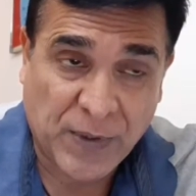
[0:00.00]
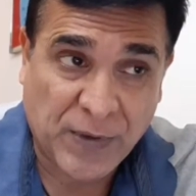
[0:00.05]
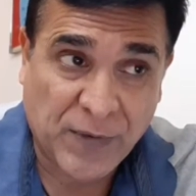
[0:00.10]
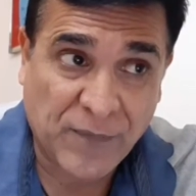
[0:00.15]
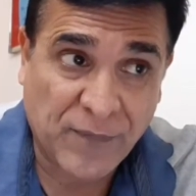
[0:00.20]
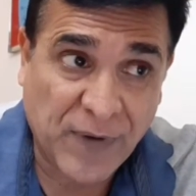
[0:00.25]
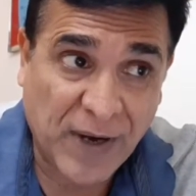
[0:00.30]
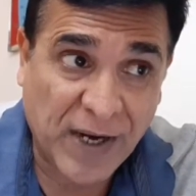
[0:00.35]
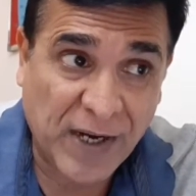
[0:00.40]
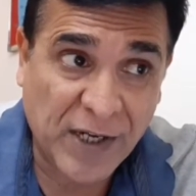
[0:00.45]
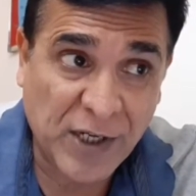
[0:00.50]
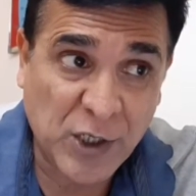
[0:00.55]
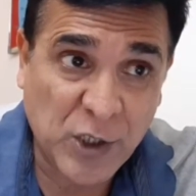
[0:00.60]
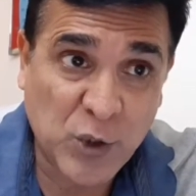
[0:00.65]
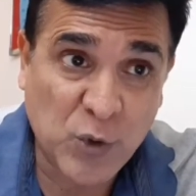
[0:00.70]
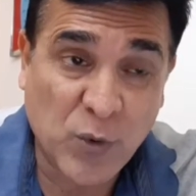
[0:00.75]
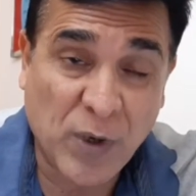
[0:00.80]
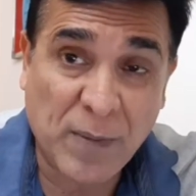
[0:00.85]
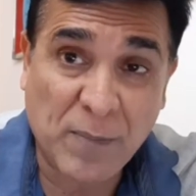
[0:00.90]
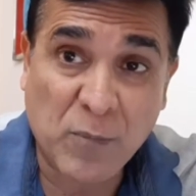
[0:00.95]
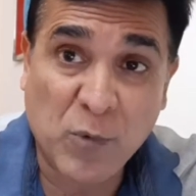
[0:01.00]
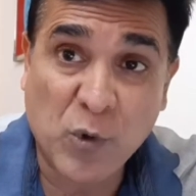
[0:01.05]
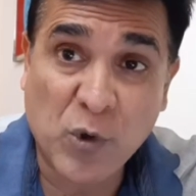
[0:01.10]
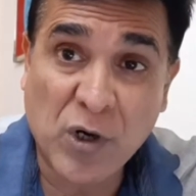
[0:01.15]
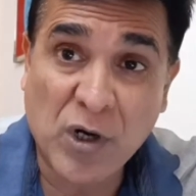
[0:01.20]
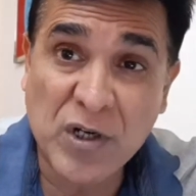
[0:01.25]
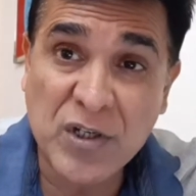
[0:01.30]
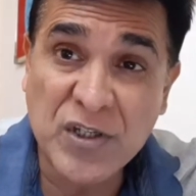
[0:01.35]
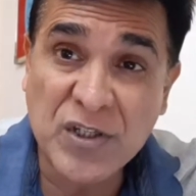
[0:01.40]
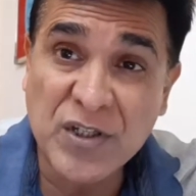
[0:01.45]
where you are more
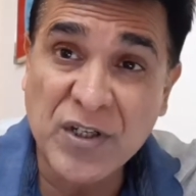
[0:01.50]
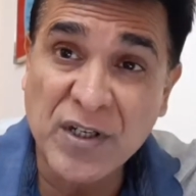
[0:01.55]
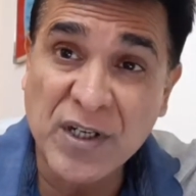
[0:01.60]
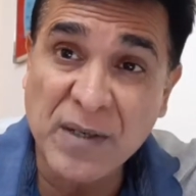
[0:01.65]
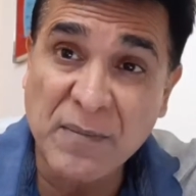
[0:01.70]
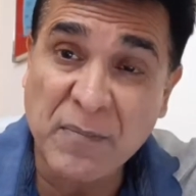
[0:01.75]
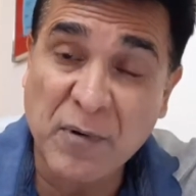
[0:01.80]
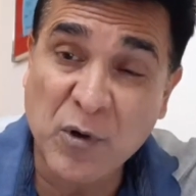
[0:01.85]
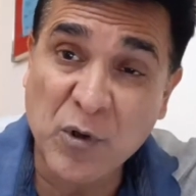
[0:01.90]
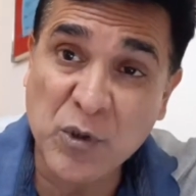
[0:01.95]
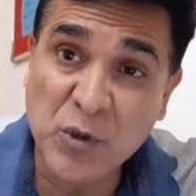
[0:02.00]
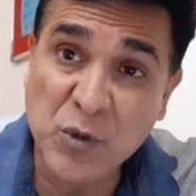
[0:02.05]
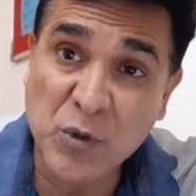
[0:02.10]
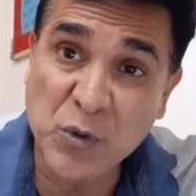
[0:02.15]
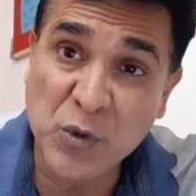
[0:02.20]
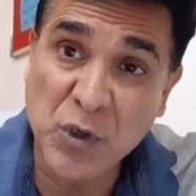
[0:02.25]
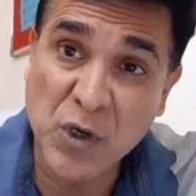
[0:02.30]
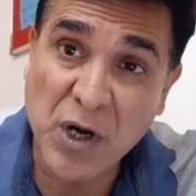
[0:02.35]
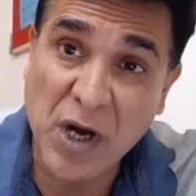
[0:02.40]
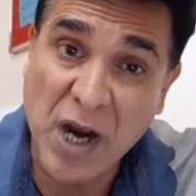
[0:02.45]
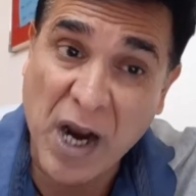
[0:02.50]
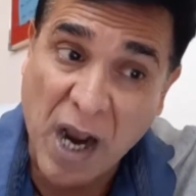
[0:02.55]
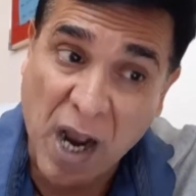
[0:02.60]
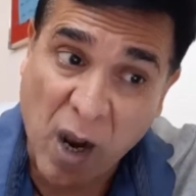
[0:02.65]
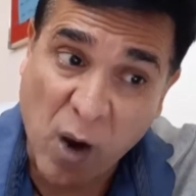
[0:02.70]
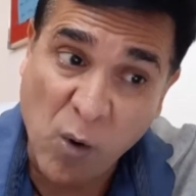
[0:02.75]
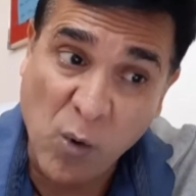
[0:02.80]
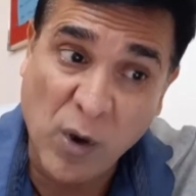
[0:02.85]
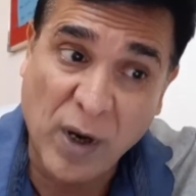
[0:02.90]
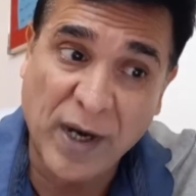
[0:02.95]
concerned about
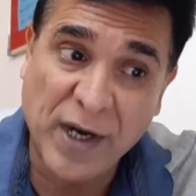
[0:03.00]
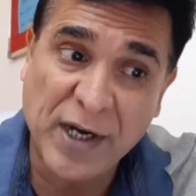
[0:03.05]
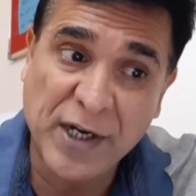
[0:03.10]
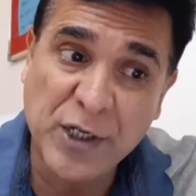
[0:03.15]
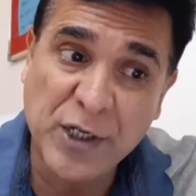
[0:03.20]
how are